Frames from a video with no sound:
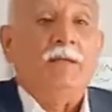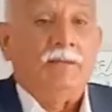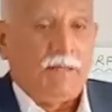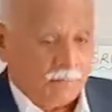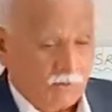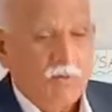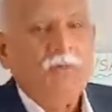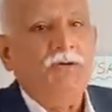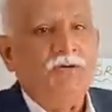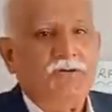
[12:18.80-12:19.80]
The
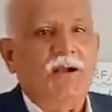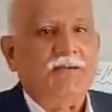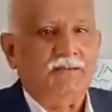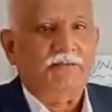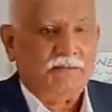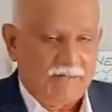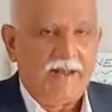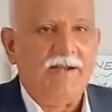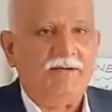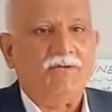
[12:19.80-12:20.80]
ground starts, the
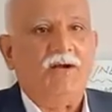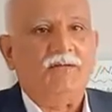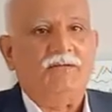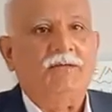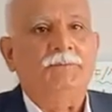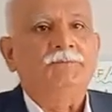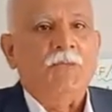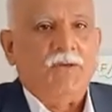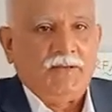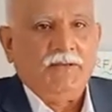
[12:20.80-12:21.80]
land starts,
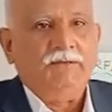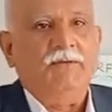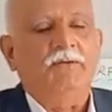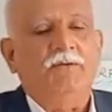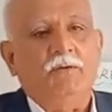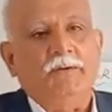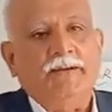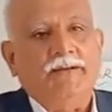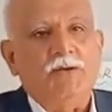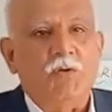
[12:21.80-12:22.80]

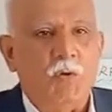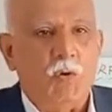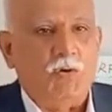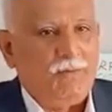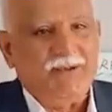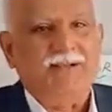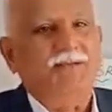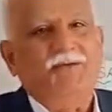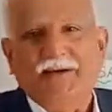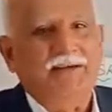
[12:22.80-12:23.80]
getting cooled because
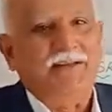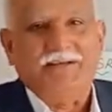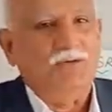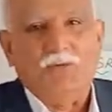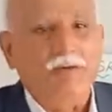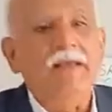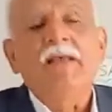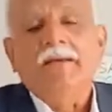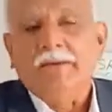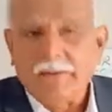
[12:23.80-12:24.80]
of radiation cooling.
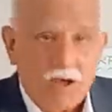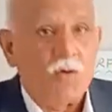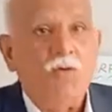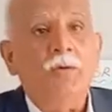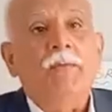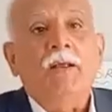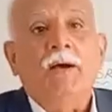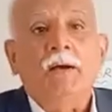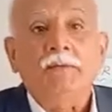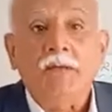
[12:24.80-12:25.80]
Now,
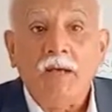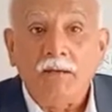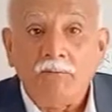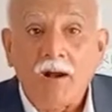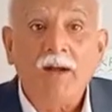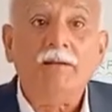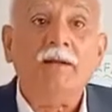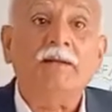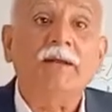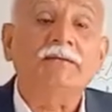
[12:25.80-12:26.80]
the
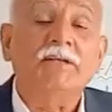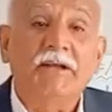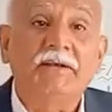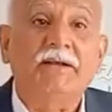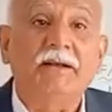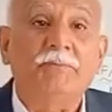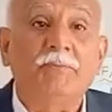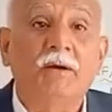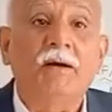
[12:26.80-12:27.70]
water gets heated up